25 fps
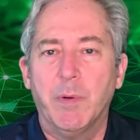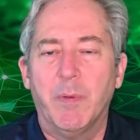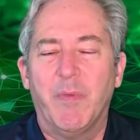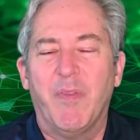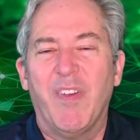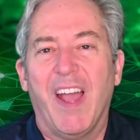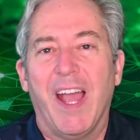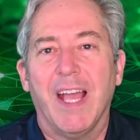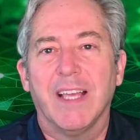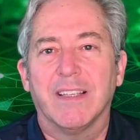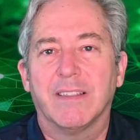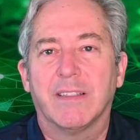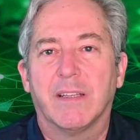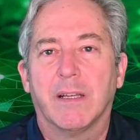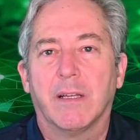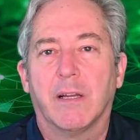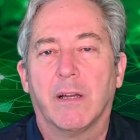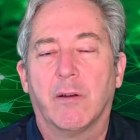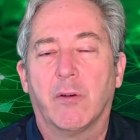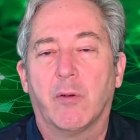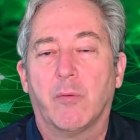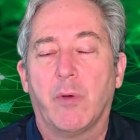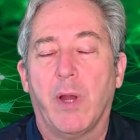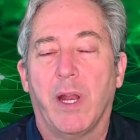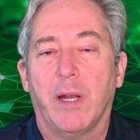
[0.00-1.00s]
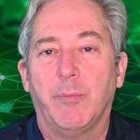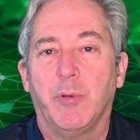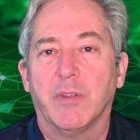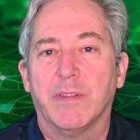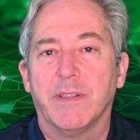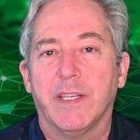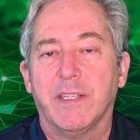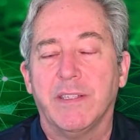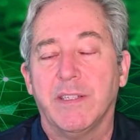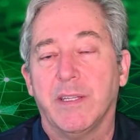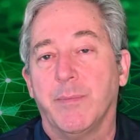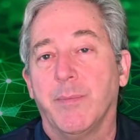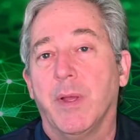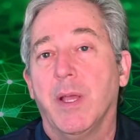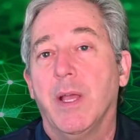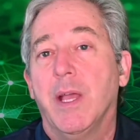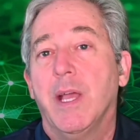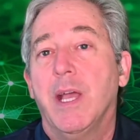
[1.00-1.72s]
fast, credible system.